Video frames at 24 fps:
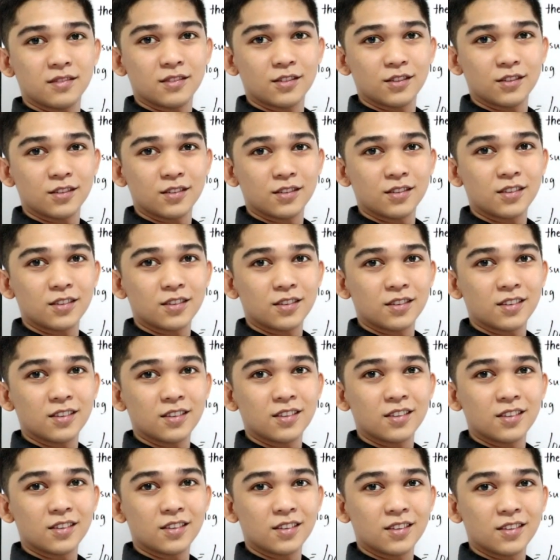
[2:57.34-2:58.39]

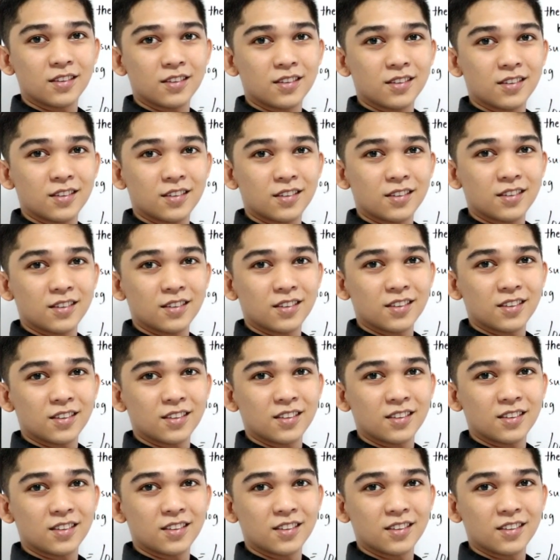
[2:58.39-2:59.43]

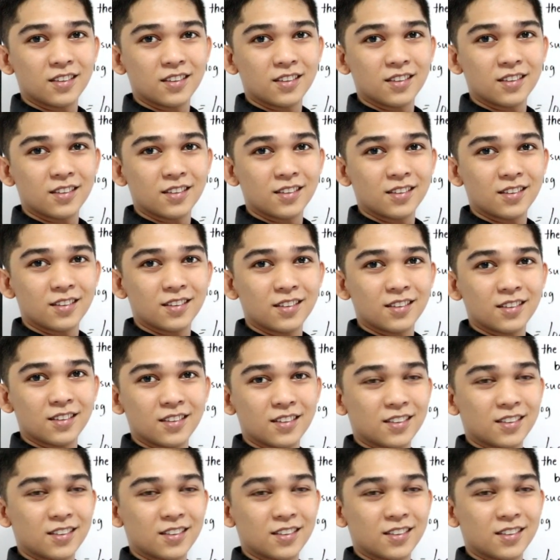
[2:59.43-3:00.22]
Nobody speaks.